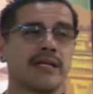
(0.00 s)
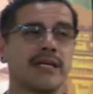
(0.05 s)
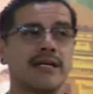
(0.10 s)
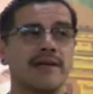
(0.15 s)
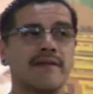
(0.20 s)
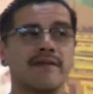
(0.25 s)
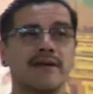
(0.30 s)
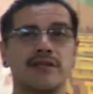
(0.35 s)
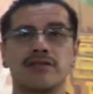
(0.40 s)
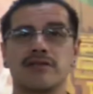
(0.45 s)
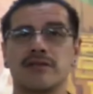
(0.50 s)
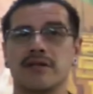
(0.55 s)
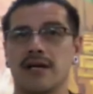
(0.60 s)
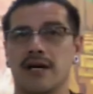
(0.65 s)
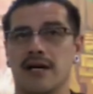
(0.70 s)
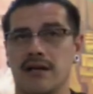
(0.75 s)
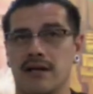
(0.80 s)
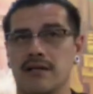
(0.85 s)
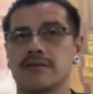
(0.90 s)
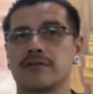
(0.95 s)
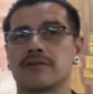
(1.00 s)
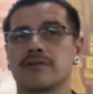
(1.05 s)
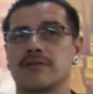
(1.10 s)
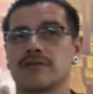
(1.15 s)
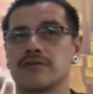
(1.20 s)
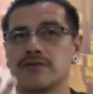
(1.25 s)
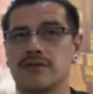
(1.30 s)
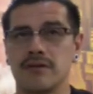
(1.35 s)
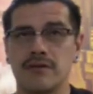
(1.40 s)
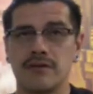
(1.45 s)
then eventually i lost
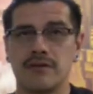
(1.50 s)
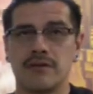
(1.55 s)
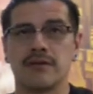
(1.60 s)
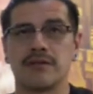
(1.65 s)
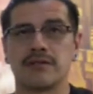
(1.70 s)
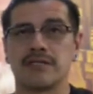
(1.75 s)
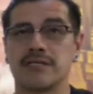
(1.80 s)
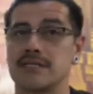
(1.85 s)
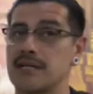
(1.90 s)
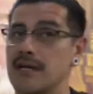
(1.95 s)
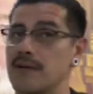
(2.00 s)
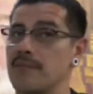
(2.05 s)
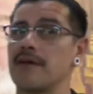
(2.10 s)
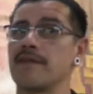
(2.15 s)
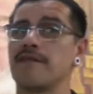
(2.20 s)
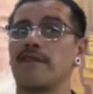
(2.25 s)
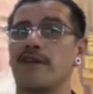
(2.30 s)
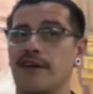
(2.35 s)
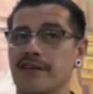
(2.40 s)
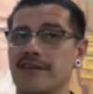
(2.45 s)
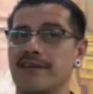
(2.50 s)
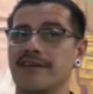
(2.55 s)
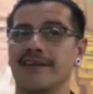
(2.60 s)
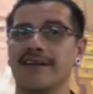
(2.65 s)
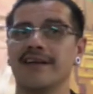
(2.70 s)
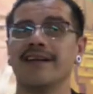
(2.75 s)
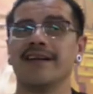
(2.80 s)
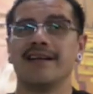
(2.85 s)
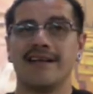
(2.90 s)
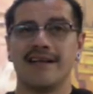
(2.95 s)
control just like my father
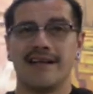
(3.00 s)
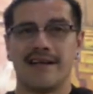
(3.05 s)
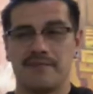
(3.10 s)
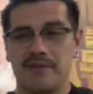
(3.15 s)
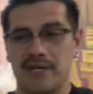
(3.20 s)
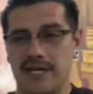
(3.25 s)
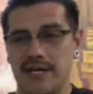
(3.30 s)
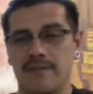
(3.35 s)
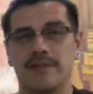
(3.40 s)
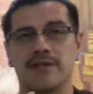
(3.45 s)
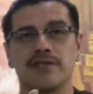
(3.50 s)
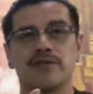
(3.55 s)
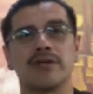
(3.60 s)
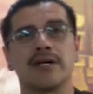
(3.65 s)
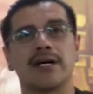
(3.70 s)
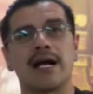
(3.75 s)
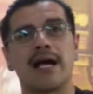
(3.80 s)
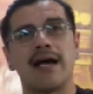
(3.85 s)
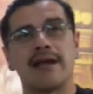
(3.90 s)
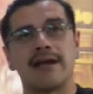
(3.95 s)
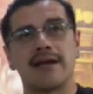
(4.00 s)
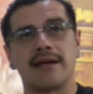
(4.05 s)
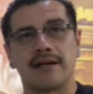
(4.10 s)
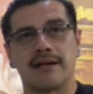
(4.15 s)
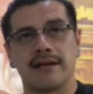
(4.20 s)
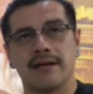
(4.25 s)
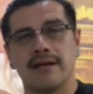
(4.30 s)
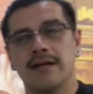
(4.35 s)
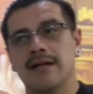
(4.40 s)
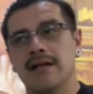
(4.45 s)
and became a drug
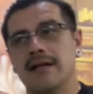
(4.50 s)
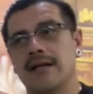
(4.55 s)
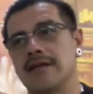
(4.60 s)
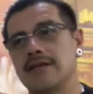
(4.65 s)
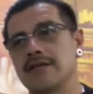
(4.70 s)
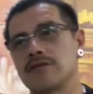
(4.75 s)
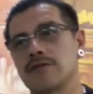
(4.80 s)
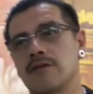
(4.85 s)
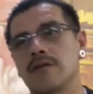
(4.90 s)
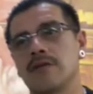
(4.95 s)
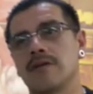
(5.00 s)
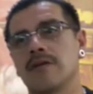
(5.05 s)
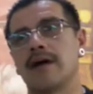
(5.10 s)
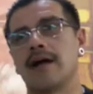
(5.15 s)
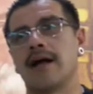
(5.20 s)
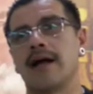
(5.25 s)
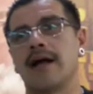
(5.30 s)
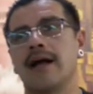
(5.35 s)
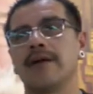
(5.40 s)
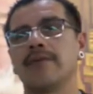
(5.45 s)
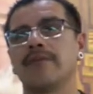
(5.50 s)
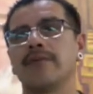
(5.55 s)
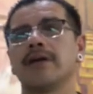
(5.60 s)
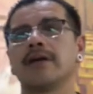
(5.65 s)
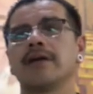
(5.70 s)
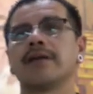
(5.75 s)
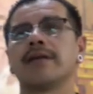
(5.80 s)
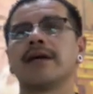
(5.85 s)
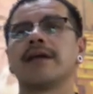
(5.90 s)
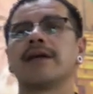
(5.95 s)
addict and so i
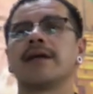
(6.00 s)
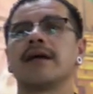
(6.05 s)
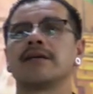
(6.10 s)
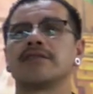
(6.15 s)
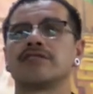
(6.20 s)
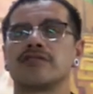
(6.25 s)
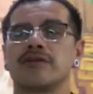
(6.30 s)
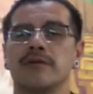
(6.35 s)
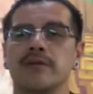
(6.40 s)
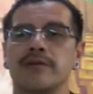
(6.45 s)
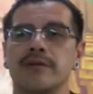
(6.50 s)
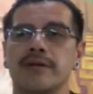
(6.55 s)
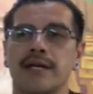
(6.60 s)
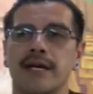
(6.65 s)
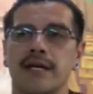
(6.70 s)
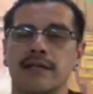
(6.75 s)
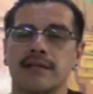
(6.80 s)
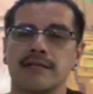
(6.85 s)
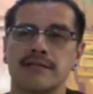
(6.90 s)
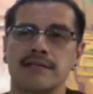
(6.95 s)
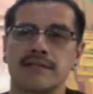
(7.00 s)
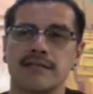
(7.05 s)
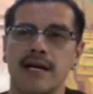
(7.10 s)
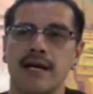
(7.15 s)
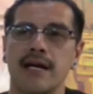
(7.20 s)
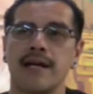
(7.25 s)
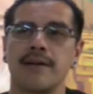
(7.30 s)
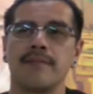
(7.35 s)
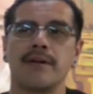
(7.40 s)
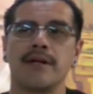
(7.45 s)
then had children at this
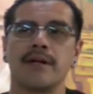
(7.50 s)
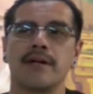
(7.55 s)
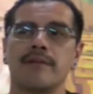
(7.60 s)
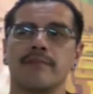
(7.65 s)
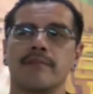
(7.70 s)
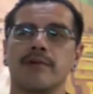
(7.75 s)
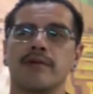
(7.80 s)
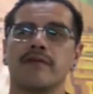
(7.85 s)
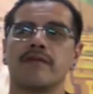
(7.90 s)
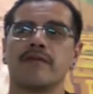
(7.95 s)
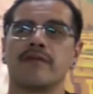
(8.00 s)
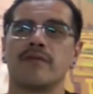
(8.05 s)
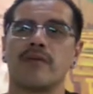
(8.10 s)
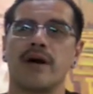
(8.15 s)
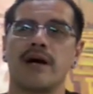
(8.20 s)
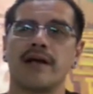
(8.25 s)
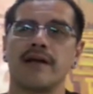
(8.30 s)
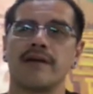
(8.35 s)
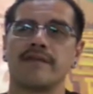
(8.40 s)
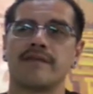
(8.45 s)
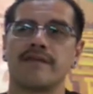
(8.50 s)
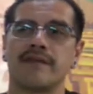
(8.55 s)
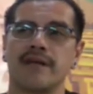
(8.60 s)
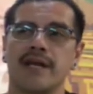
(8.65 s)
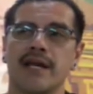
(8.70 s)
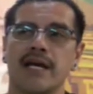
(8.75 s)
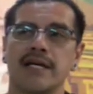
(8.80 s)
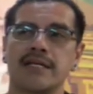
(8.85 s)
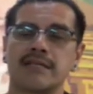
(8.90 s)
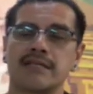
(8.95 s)
time and a beautiful wife
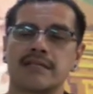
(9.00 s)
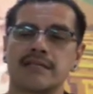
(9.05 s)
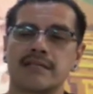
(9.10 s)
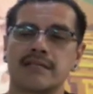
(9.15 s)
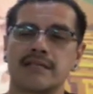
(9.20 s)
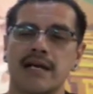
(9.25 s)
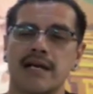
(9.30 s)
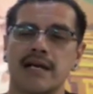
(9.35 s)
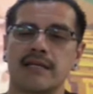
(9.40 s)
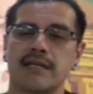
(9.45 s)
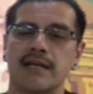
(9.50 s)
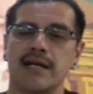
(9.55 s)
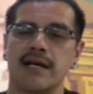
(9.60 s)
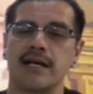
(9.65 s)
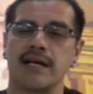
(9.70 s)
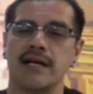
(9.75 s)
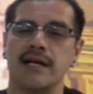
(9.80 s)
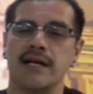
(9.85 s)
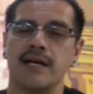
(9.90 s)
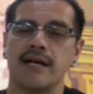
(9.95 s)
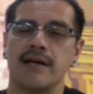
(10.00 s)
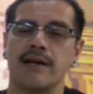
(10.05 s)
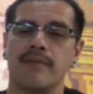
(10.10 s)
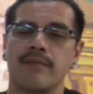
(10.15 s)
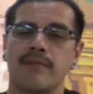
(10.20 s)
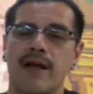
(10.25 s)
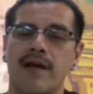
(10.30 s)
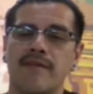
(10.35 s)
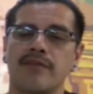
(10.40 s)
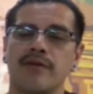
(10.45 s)
and i just thought that
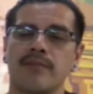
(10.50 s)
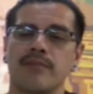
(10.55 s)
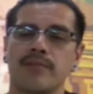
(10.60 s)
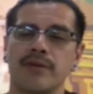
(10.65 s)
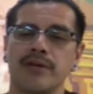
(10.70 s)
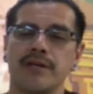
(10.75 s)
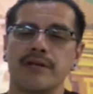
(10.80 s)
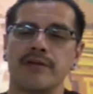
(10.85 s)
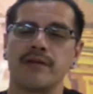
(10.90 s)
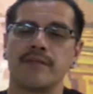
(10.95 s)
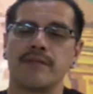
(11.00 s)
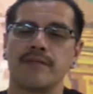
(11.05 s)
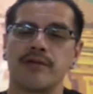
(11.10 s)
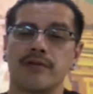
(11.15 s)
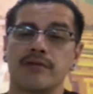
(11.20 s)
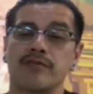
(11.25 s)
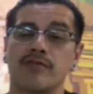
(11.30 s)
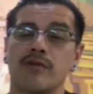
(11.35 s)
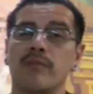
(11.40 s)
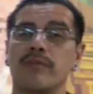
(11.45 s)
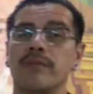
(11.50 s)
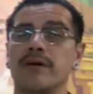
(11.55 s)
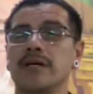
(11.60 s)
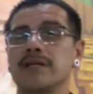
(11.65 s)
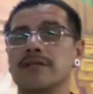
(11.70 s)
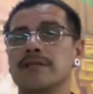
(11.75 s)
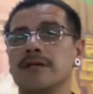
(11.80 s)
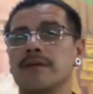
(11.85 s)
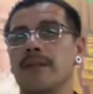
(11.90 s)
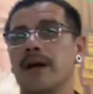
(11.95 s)
after putting them through so
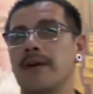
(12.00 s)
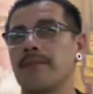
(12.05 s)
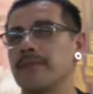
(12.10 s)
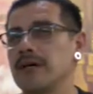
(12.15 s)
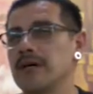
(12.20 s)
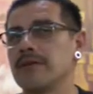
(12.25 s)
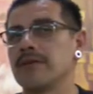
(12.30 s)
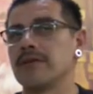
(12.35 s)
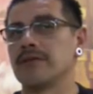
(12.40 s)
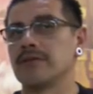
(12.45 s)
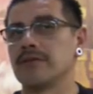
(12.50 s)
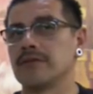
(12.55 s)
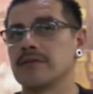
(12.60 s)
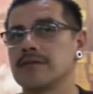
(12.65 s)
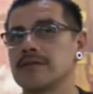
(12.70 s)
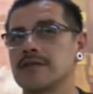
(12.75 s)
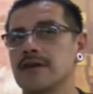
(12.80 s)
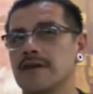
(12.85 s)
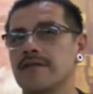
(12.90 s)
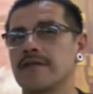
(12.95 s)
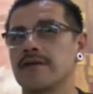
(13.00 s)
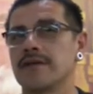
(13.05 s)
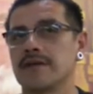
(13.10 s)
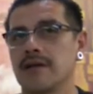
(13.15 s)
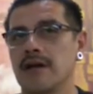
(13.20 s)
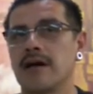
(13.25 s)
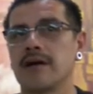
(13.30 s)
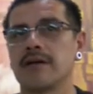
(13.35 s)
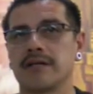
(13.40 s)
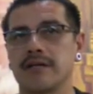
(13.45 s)
much and my mother who suffered
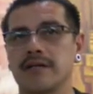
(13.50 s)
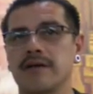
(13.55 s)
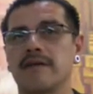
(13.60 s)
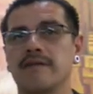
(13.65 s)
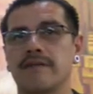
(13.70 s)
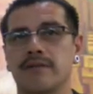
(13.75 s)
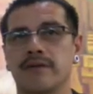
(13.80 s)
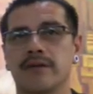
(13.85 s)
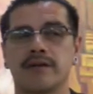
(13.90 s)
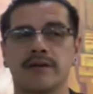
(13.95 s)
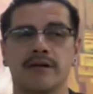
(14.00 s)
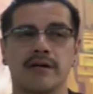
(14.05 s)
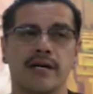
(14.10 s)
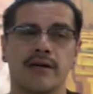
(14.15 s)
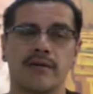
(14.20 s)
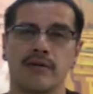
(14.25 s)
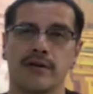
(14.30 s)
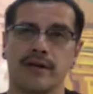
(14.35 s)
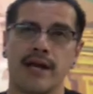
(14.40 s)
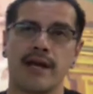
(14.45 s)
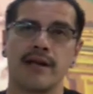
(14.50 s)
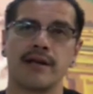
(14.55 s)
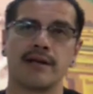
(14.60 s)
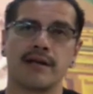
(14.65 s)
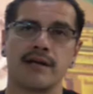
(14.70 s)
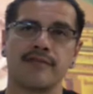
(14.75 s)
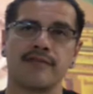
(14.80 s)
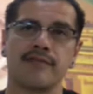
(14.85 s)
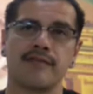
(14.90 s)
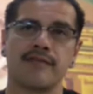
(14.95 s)
long enough with the heroin
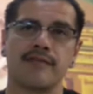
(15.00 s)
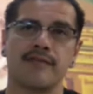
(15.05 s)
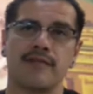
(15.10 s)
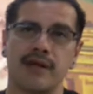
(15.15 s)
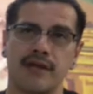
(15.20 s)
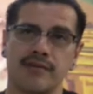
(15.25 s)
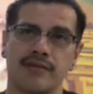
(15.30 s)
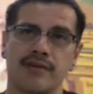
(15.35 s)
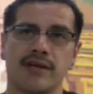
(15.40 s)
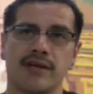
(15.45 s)
addict as a as a